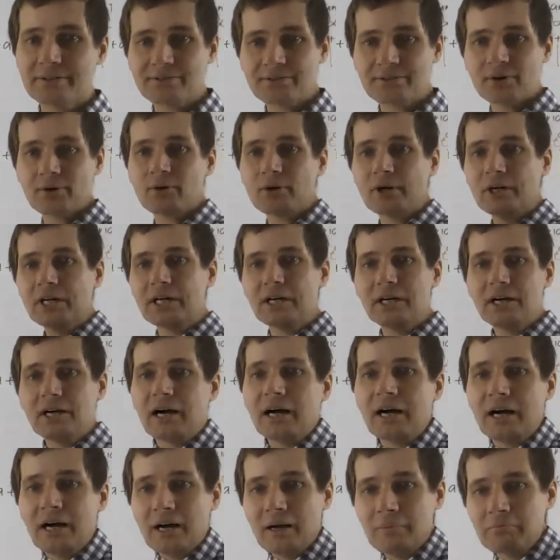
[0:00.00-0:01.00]
So
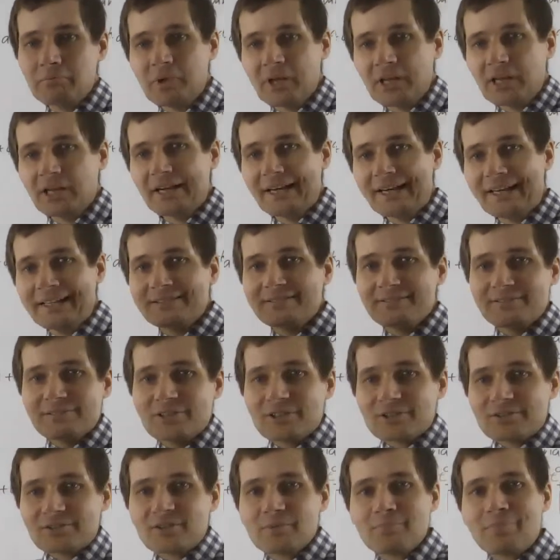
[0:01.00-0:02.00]
it
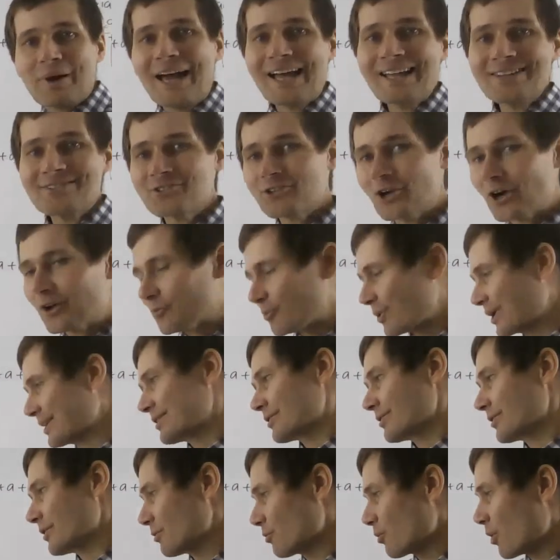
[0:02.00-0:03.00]
just depends on
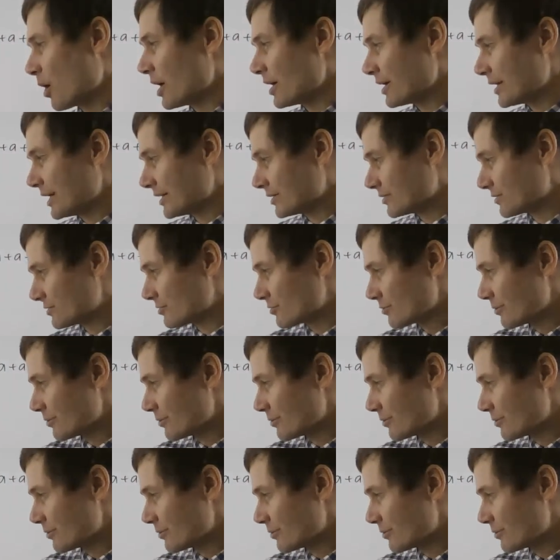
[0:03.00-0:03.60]
whether you want a